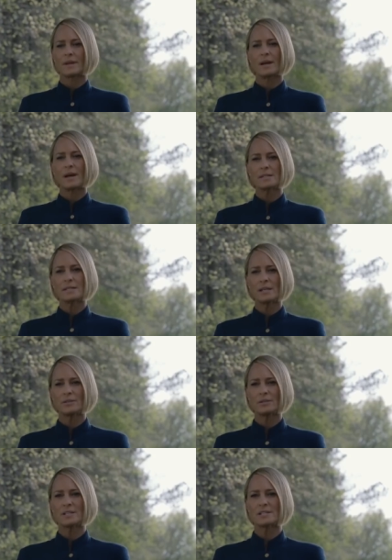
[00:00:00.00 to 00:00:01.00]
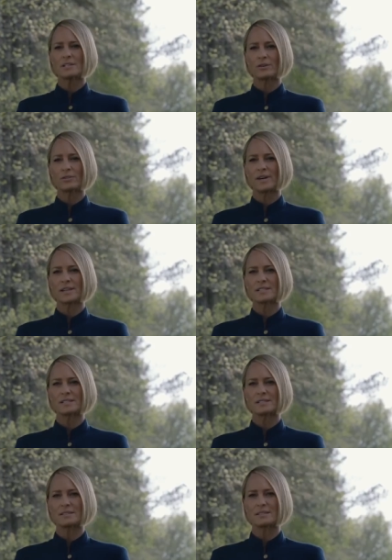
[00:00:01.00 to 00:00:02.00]
After the last teaser announcing the
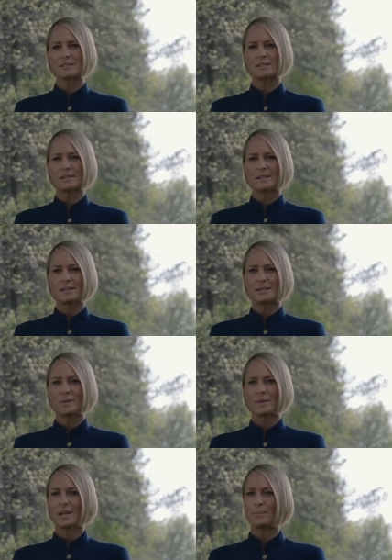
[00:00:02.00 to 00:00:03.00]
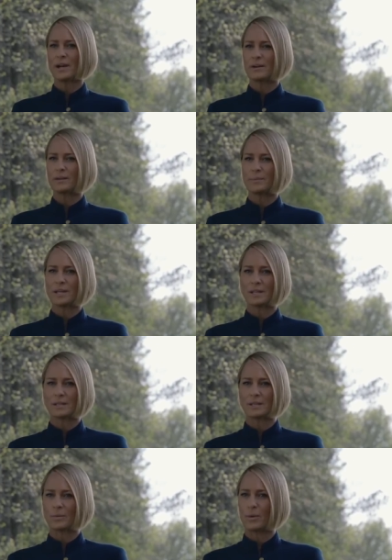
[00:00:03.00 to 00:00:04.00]
death of Frank Underwood, I think we're all
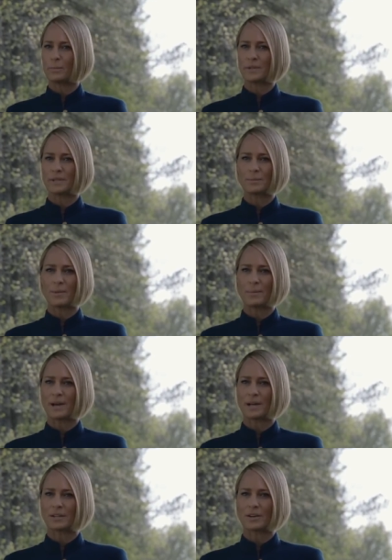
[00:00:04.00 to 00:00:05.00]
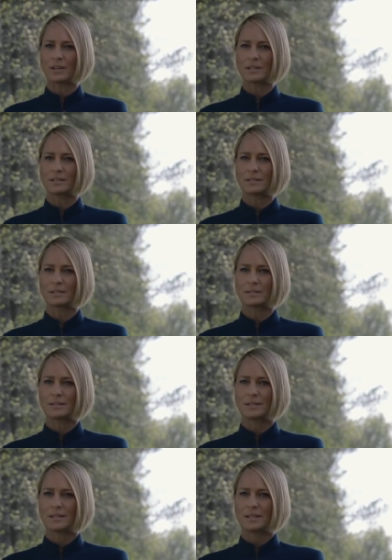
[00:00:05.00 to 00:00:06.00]
eager to see what a Frankless season would
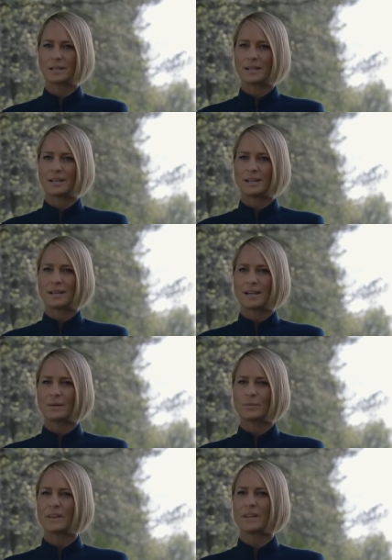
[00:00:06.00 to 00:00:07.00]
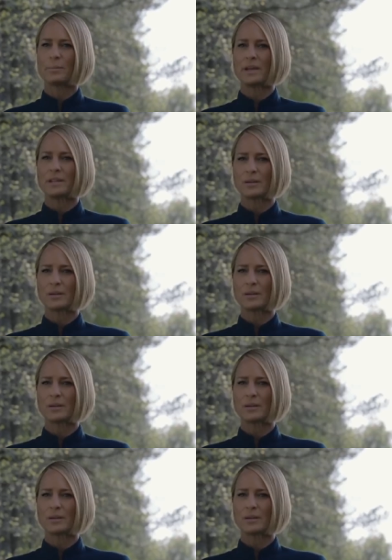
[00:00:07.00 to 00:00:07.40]
look like, and now we know.